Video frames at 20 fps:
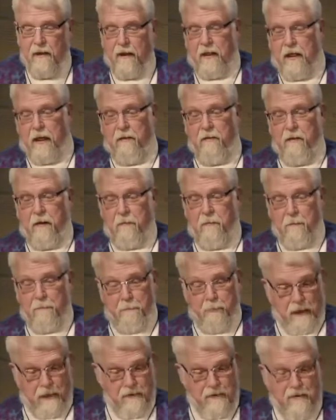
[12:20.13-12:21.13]
They give
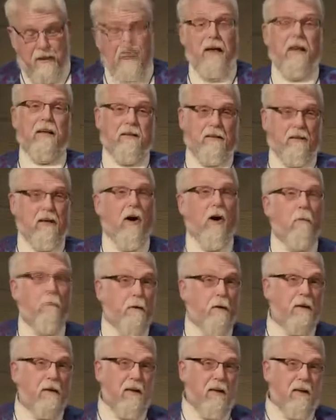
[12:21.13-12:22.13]
him bus tickets,
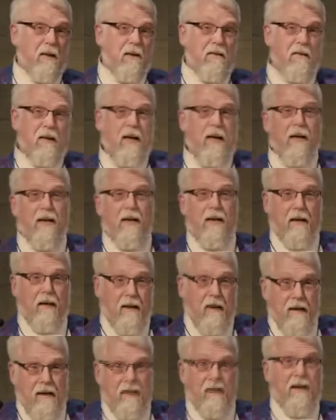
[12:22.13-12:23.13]
hoping that he'll take
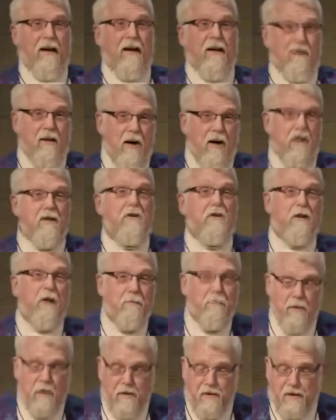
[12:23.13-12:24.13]
a long
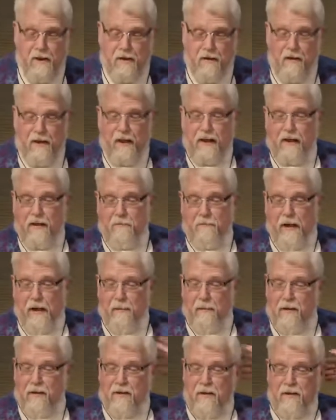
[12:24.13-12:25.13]
trip to Syria and
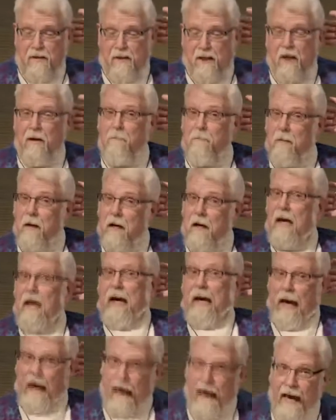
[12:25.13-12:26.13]
maybe just keep
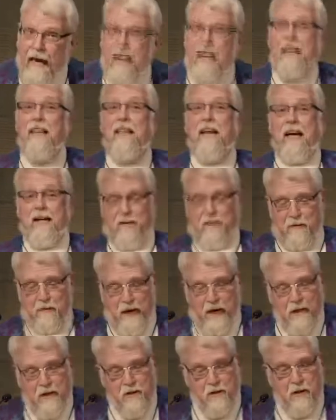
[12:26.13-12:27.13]
heading that
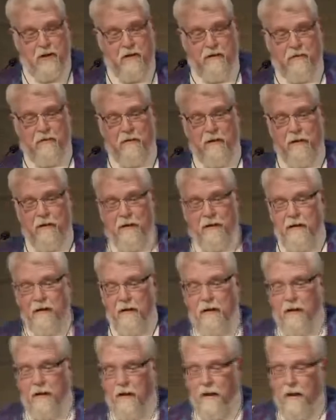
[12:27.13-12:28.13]
direction.
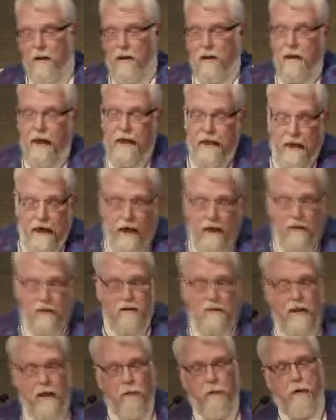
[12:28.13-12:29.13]
Like
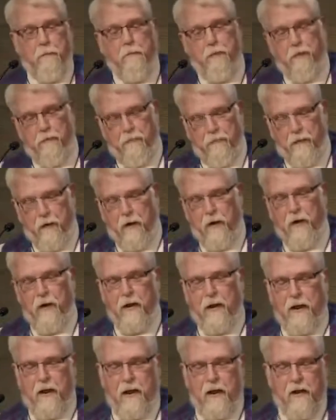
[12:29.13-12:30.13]
us, they would
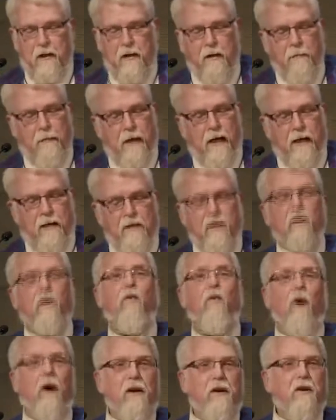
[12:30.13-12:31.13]
prefer to hear about
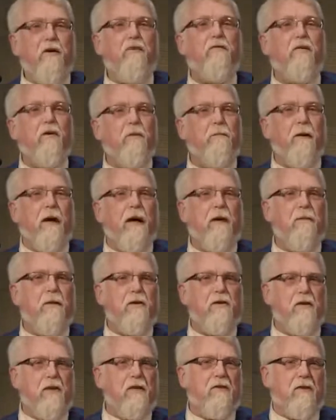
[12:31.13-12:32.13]
the wonderful
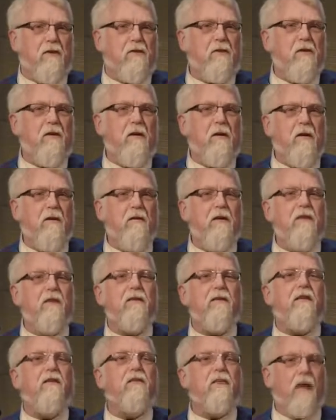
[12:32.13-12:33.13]
baby Jesus, you know,
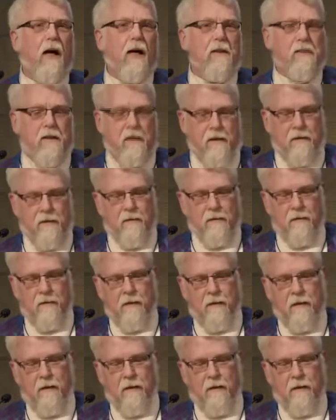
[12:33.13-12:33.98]
his little cousin.